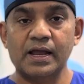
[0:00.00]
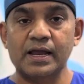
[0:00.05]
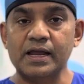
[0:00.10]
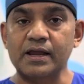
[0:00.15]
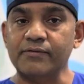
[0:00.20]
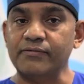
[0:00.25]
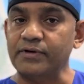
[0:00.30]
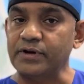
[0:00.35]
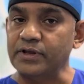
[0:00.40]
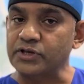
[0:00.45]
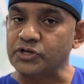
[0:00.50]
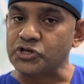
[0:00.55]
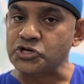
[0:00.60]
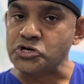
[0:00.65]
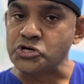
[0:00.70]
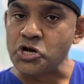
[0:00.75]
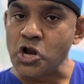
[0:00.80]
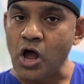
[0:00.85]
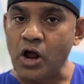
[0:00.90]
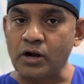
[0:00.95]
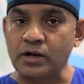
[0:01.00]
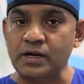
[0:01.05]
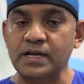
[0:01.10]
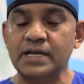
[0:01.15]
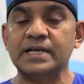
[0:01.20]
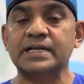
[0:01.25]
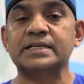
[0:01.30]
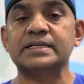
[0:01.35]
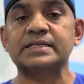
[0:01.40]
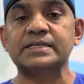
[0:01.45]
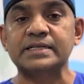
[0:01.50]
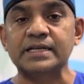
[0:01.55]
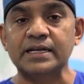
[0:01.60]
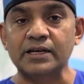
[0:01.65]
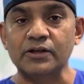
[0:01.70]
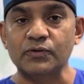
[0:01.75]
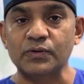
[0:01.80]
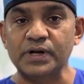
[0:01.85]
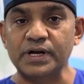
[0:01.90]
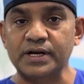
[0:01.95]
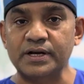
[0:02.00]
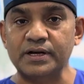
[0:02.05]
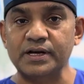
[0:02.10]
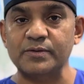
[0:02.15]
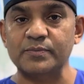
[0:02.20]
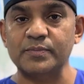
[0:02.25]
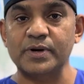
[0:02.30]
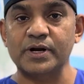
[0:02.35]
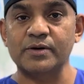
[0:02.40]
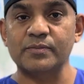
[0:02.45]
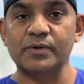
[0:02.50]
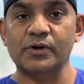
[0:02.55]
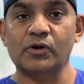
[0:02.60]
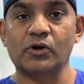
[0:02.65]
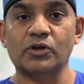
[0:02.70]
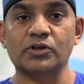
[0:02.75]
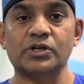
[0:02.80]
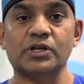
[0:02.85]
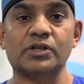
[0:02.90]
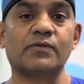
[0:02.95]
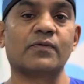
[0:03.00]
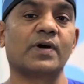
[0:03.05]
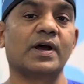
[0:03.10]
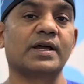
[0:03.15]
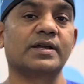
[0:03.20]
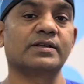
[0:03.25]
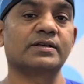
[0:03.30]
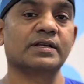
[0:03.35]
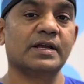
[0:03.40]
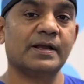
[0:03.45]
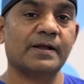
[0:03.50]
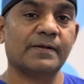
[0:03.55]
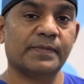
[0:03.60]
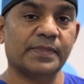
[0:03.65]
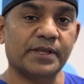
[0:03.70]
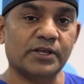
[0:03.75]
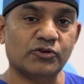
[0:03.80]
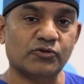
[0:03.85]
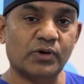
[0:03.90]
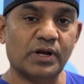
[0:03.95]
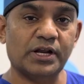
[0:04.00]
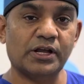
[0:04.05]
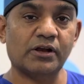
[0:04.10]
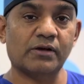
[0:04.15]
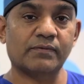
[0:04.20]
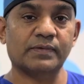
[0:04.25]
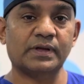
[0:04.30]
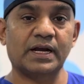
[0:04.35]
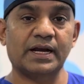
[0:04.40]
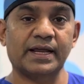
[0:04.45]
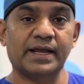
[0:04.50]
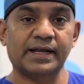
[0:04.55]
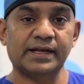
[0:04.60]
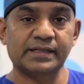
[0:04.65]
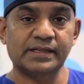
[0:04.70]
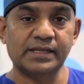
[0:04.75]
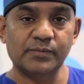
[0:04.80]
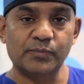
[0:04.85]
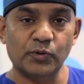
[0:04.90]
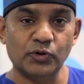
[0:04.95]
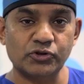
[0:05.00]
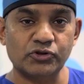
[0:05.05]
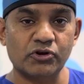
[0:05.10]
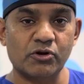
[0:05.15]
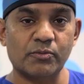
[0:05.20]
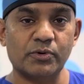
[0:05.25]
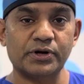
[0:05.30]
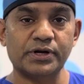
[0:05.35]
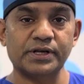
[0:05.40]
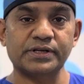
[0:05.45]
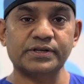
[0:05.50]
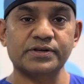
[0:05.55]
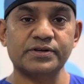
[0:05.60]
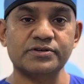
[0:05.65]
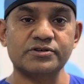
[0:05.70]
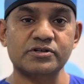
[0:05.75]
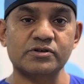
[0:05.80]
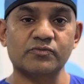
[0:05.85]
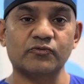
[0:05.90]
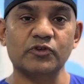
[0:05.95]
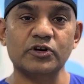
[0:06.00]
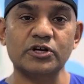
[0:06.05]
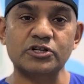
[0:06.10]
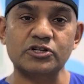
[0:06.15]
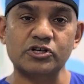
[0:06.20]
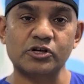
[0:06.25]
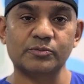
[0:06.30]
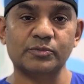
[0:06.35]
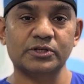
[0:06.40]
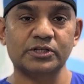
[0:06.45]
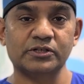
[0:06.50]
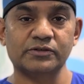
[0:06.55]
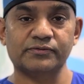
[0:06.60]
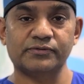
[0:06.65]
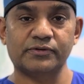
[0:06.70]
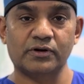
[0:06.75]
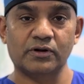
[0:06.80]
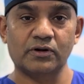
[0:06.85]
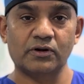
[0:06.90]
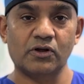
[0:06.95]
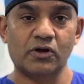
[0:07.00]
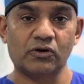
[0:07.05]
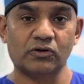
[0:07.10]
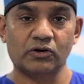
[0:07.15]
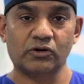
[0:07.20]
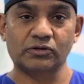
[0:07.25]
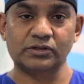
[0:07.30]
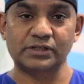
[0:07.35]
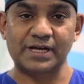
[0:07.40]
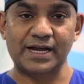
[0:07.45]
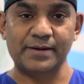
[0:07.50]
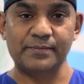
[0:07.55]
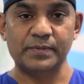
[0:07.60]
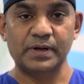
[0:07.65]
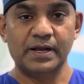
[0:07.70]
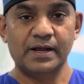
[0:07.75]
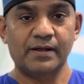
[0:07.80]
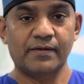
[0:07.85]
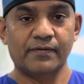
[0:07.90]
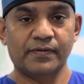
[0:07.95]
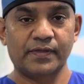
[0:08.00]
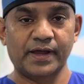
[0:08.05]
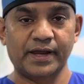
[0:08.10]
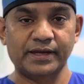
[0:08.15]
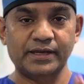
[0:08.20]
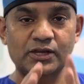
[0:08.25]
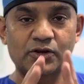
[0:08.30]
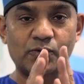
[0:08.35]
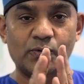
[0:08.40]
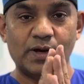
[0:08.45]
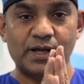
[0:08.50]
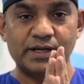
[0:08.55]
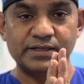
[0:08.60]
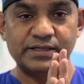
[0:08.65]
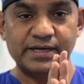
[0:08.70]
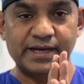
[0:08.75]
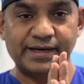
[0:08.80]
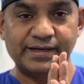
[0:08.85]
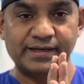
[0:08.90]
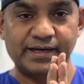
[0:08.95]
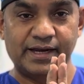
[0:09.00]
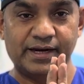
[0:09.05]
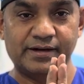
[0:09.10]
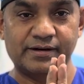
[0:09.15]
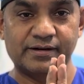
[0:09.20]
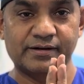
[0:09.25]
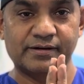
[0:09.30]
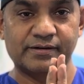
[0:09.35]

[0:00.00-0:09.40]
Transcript: If it is not, still you need treatment, because otherwise the swelling of the leg, the post thrombotic syndrome will trouble you for a long time. Thank you and take care.